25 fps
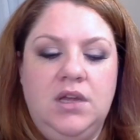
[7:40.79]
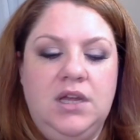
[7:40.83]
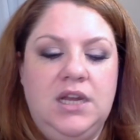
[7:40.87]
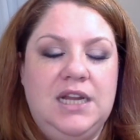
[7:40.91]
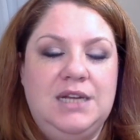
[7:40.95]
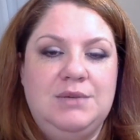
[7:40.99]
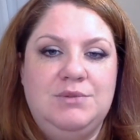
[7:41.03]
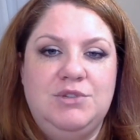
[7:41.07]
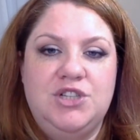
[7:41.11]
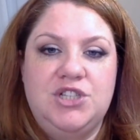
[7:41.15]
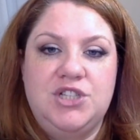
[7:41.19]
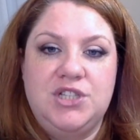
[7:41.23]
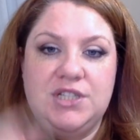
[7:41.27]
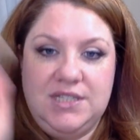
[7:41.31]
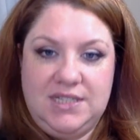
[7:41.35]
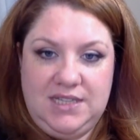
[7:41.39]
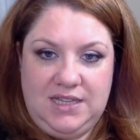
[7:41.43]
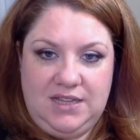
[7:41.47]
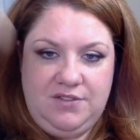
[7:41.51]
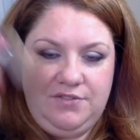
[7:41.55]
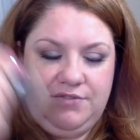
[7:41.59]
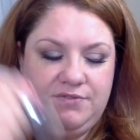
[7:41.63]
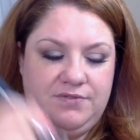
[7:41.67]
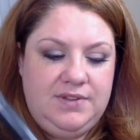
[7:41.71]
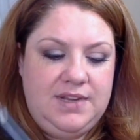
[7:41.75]
I'm just using
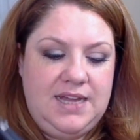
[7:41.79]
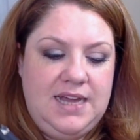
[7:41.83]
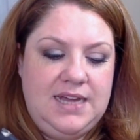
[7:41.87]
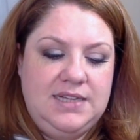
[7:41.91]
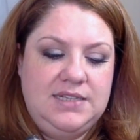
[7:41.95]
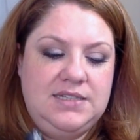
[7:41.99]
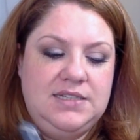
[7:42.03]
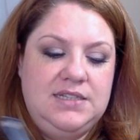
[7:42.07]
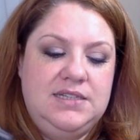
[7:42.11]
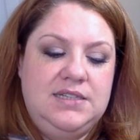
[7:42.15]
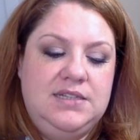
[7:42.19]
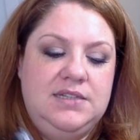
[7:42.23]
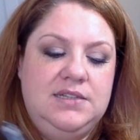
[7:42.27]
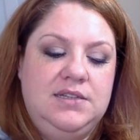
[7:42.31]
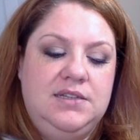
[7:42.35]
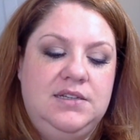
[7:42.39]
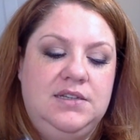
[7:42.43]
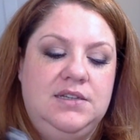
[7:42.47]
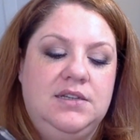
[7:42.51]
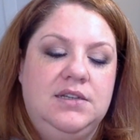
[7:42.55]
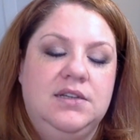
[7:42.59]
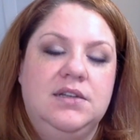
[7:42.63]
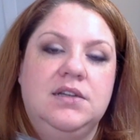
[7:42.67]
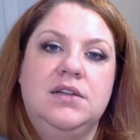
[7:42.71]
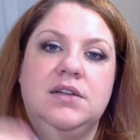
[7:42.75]
a flat
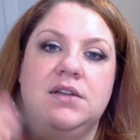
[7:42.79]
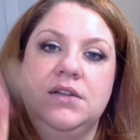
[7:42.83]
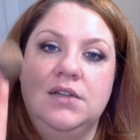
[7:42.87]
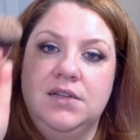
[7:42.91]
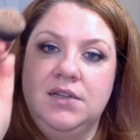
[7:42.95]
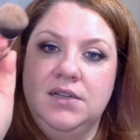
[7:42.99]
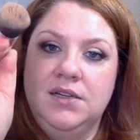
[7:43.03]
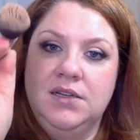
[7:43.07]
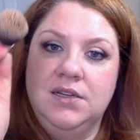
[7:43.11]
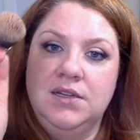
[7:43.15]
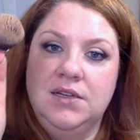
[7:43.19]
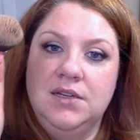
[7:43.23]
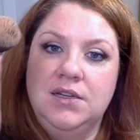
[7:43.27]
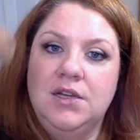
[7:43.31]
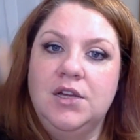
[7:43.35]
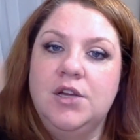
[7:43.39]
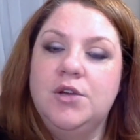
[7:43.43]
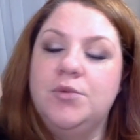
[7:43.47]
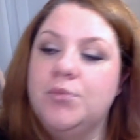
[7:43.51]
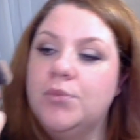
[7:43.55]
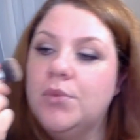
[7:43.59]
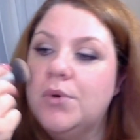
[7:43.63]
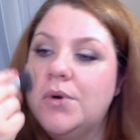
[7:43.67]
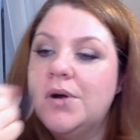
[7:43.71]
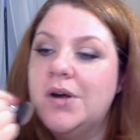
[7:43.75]

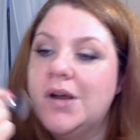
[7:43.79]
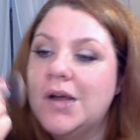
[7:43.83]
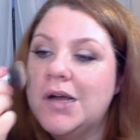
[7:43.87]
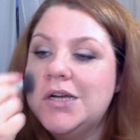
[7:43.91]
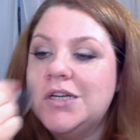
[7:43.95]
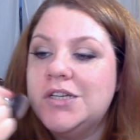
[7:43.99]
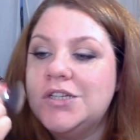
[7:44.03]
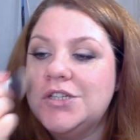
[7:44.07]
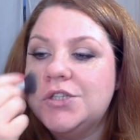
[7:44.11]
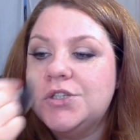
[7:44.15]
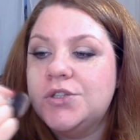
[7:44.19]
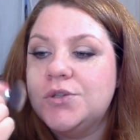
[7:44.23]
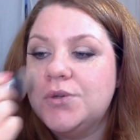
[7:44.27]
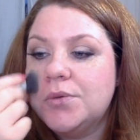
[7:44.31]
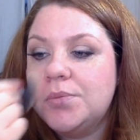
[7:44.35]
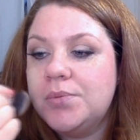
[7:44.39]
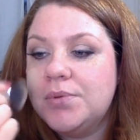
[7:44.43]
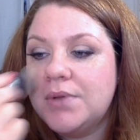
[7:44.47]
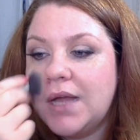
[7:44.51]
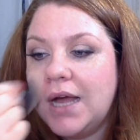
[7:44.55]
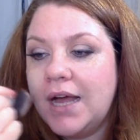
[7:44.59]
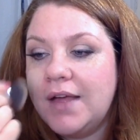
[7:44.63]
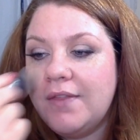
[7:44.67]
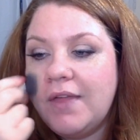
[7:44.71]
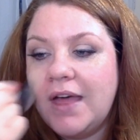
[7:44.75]
brush to
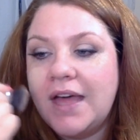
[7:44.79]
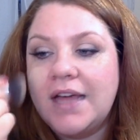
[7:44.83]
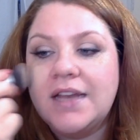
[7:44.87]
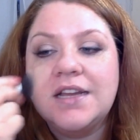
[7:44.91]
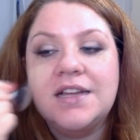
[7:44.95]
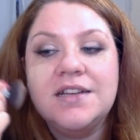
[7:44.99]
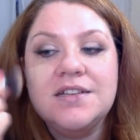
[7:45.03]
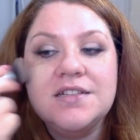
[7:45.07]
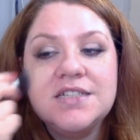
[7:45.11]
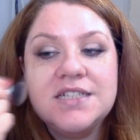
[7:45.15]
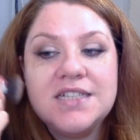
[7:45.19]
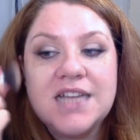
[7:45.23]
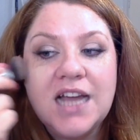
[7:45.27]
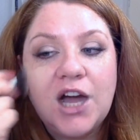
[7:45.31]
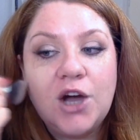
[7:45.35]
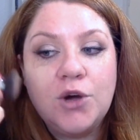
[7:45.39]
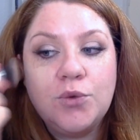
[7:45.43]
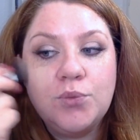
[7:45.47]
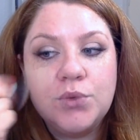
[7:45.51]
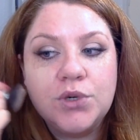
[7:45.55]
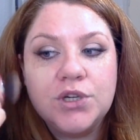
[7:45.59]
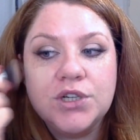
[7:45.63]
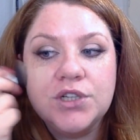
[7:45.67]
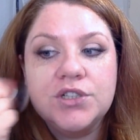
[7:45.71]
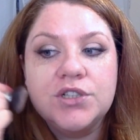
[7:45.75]
apply that in
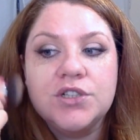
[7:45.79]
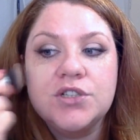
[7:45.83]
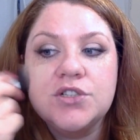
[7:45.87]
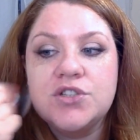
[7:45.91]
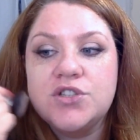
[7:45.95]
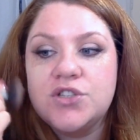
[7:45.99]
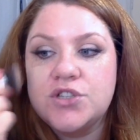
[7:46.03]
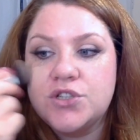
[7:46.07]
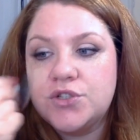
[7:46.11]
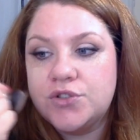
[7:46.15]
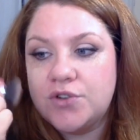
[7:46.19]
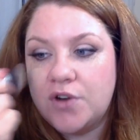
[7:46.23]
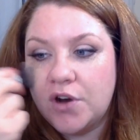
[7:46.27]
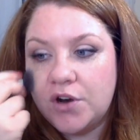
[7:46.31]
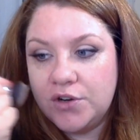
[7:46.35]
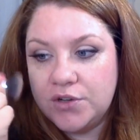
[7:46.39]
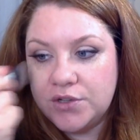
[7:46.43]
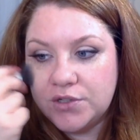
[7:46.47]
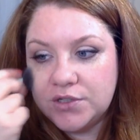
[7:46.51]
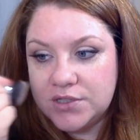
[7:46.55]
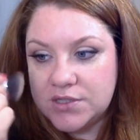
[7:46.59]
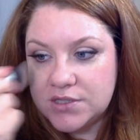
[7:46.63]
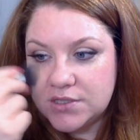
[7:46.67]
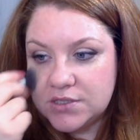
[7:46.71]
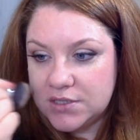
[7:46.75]
downward
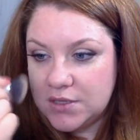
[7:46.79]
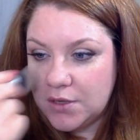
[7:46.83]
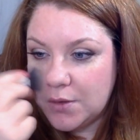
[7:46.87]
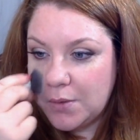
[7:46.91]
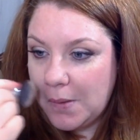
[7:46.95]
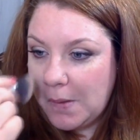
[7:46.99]
strokes.